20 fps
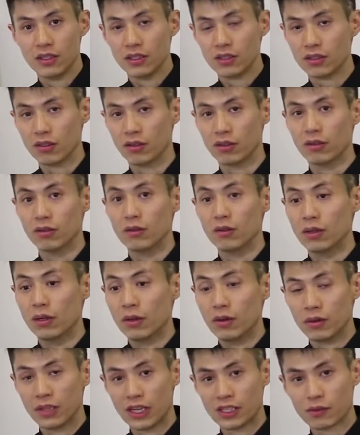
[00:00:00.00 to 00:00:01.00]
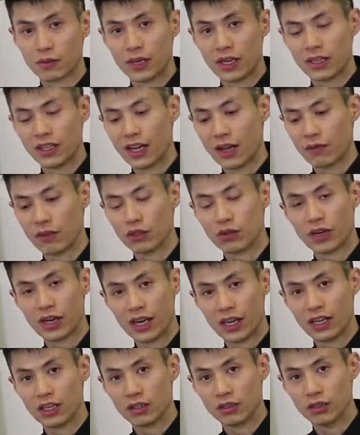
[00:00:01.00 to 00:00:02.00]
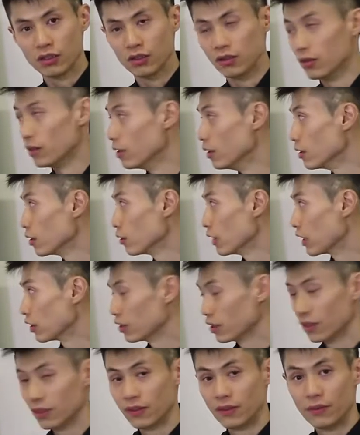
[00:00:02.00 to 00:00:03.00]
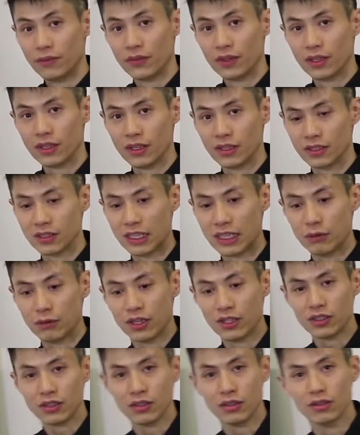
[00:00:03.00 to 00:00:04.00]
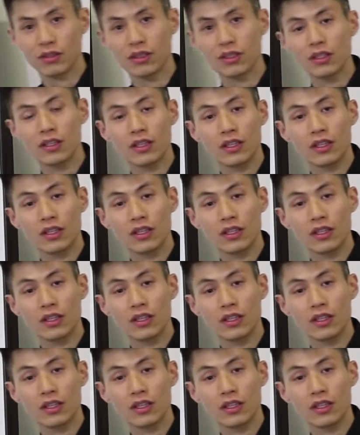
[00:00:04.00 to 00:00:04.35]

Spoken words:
So that's why they have the triangle structure, is they want to